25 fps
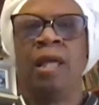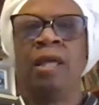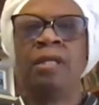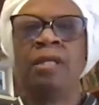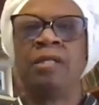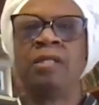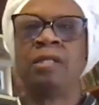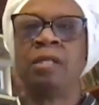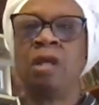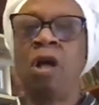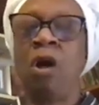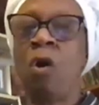
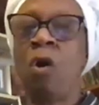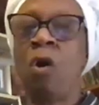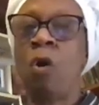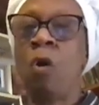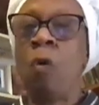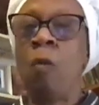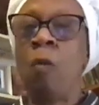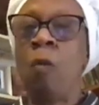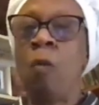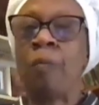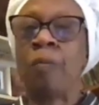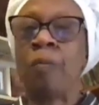
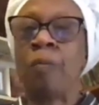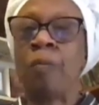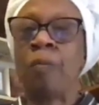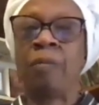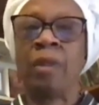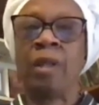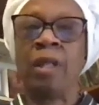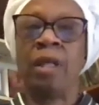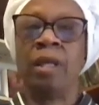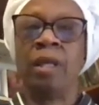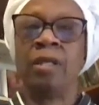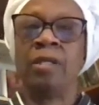So
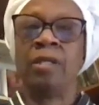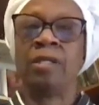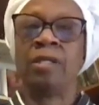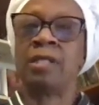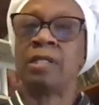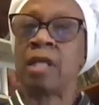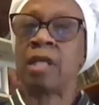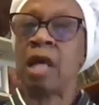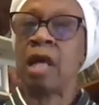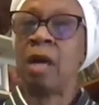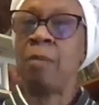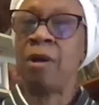
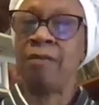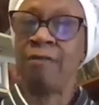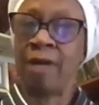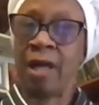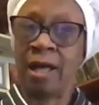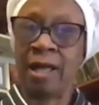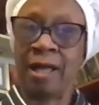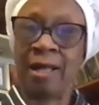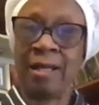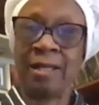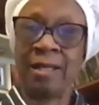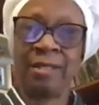some of
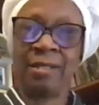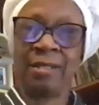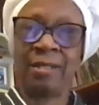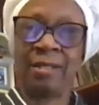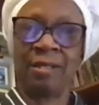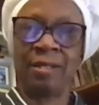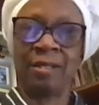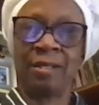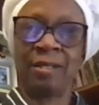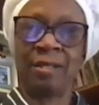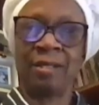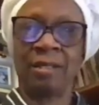
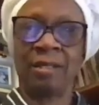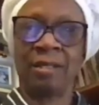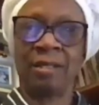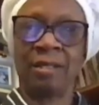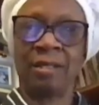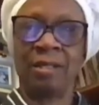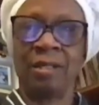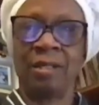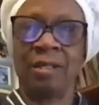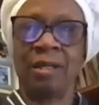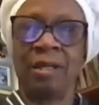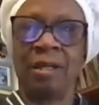us
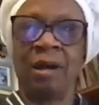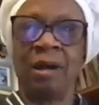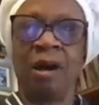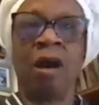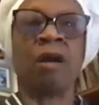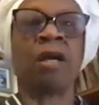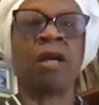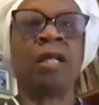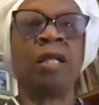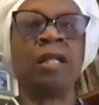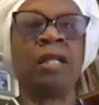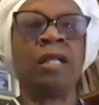are
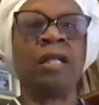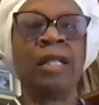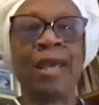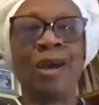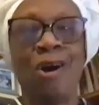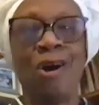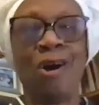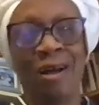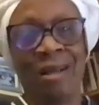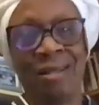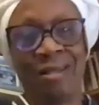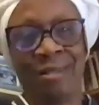
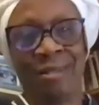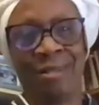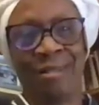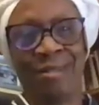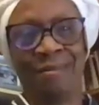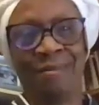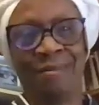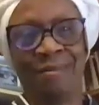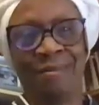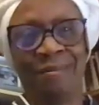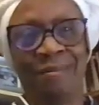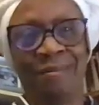
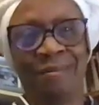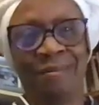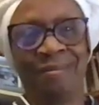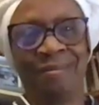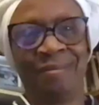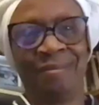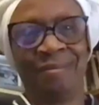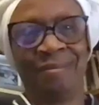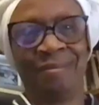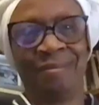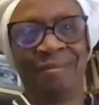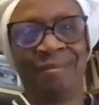Klingons.
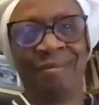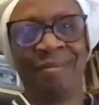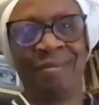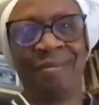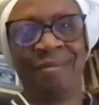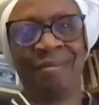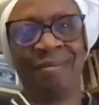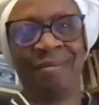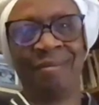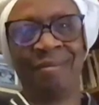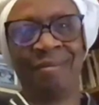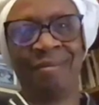
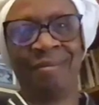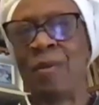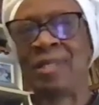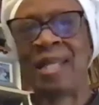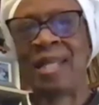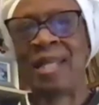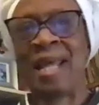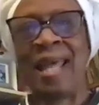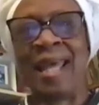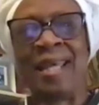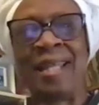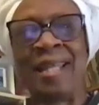You know what I'm
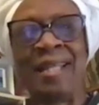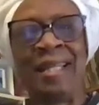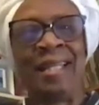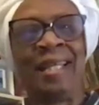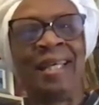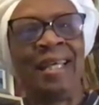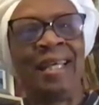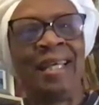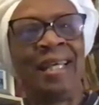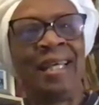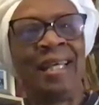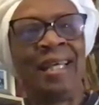saying?
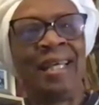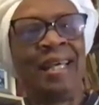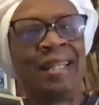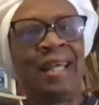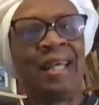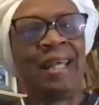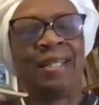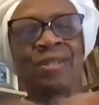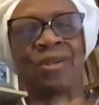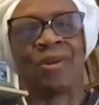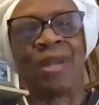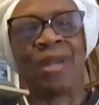
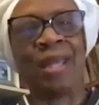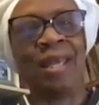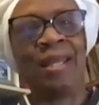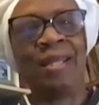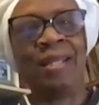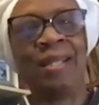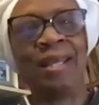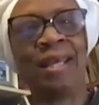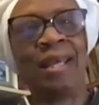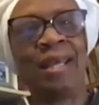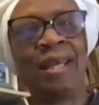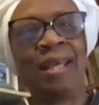Things are
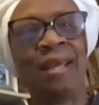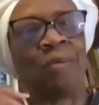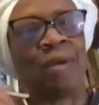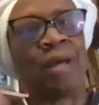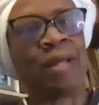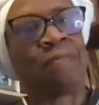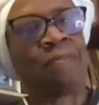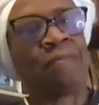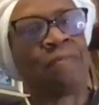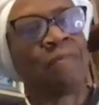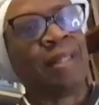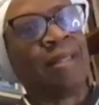ending,
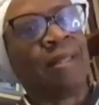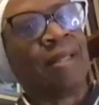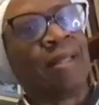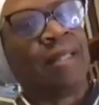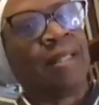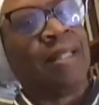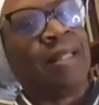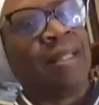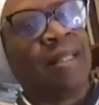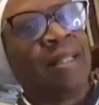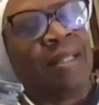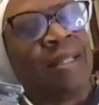but
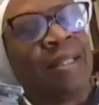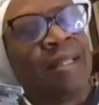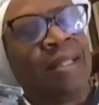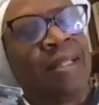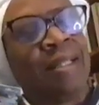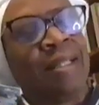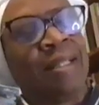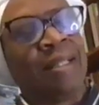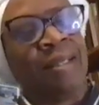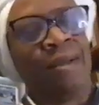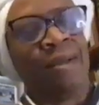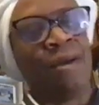
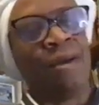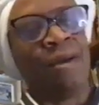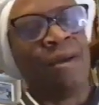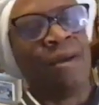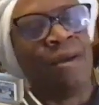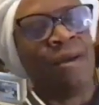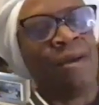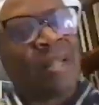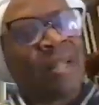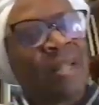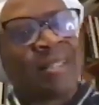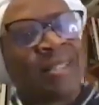we're
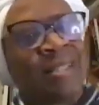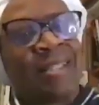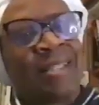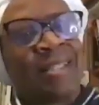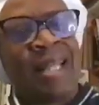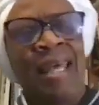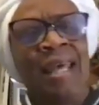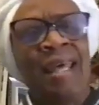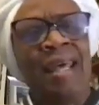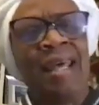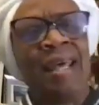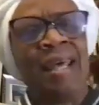going to
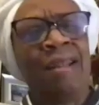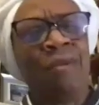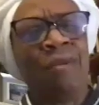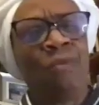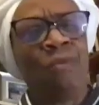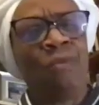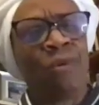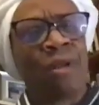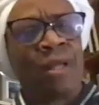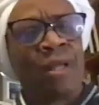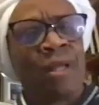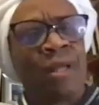stay in,
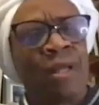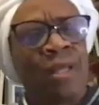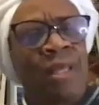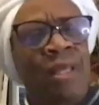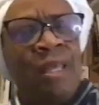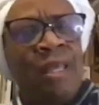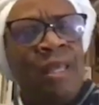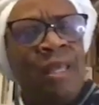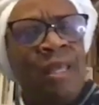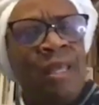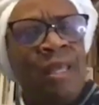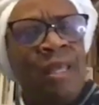we're going to
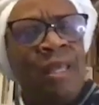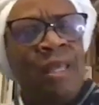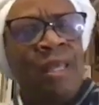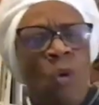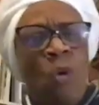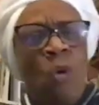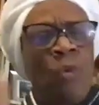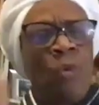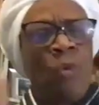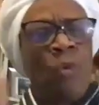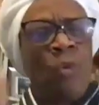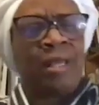keep it
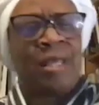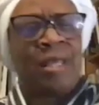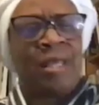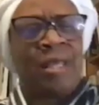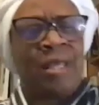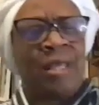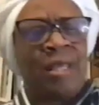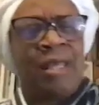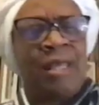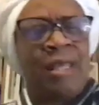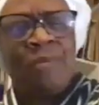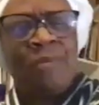going, we're going to
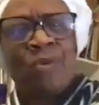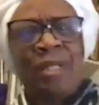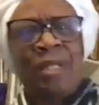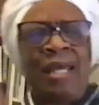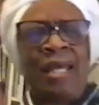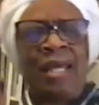keep this